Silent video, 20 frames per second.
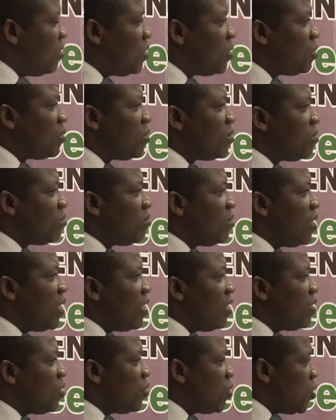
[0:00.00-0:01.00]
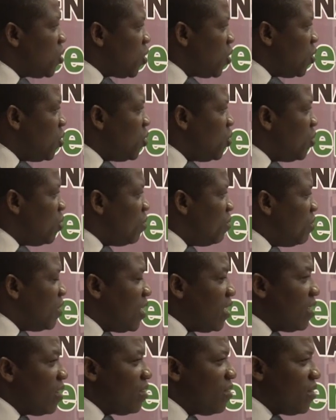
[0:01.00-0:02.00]
to show you
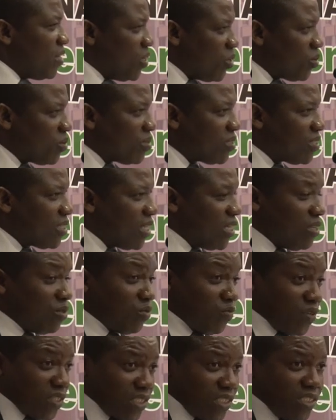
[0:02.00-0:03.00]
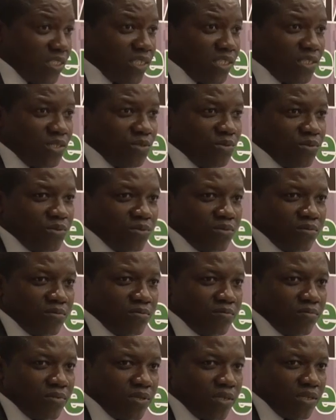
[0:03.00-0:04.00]
the doors and to facilitate you
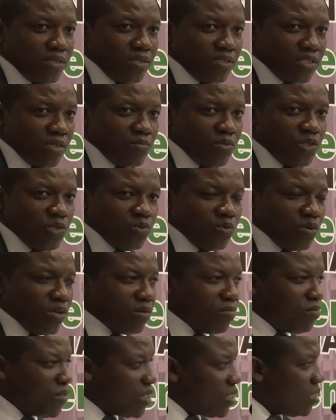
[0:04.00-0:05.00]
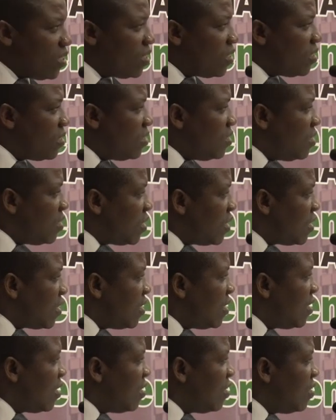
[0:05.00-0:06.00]
to establish your business in
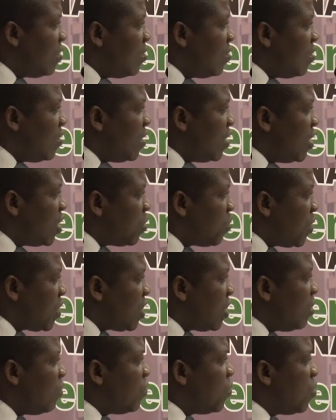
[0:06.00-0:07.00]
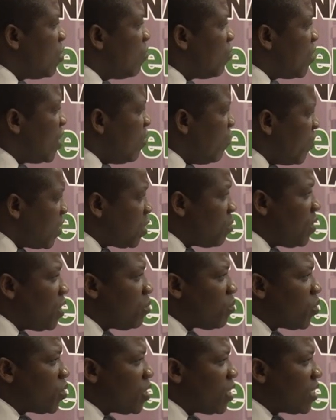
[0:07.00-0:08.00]
Tanzania and especially if you have an
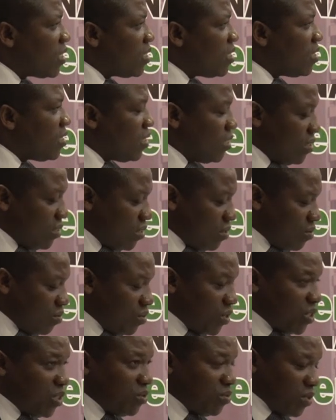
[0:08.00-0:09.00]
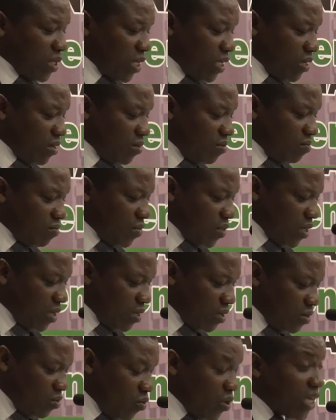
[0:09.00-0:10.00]
investment project, which we
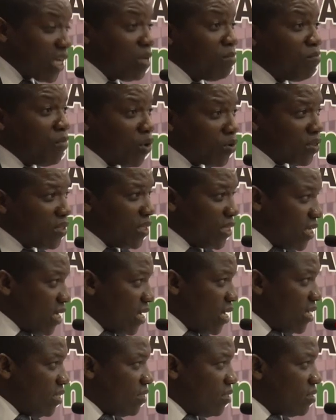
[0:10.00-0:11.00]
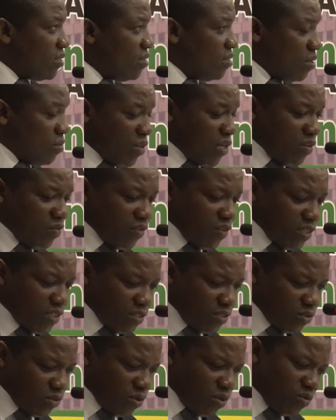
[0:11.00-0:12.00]
can both realize the benefits.
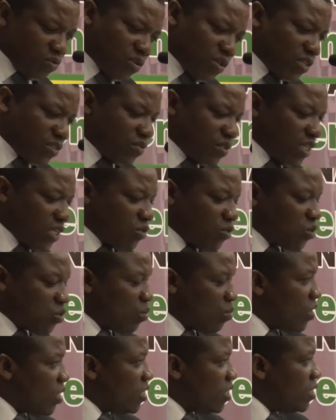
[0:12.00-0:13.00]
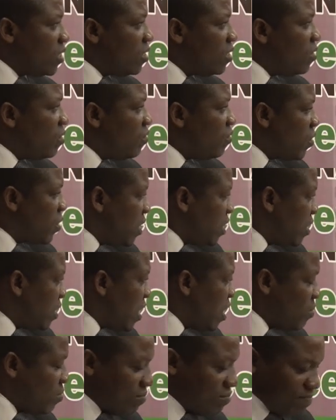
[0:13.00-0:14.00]
So I'd like to thank you so much for this
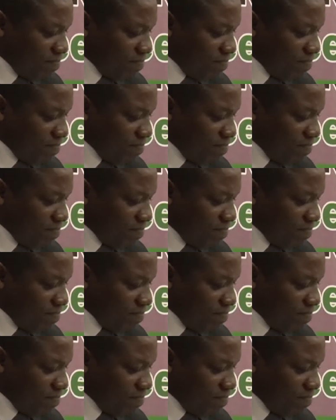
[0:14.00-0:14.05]
time.